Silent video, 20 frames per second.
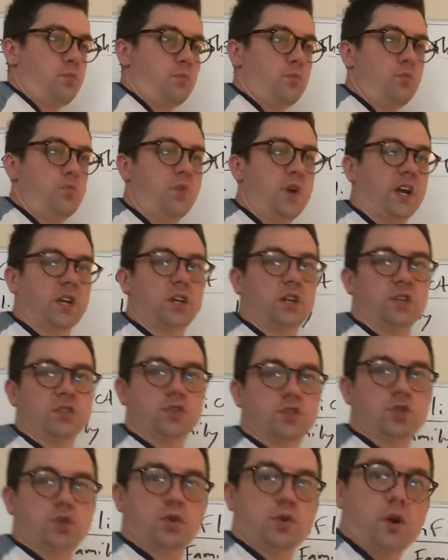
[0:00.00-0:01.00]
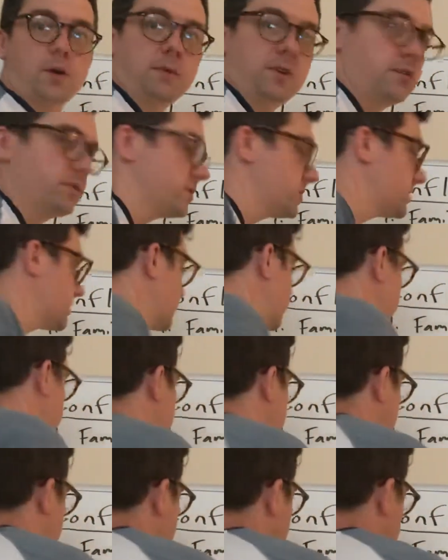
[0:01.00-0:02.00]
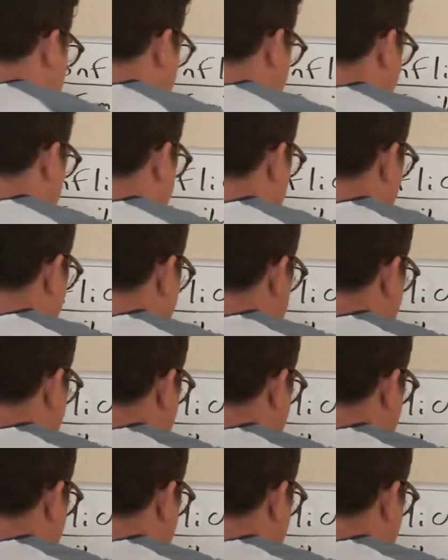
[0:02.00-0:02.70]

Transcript: that contributes to socioeconomic